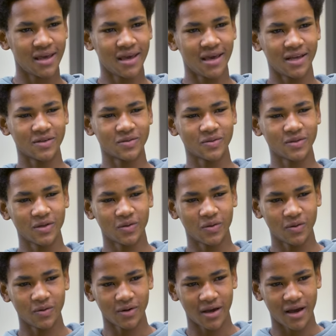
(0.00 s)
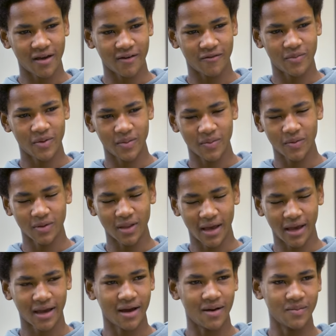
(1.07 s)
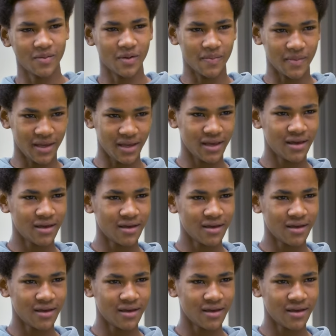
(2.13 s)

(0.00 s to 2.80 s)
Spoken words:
And it's really cool to have people like come to me.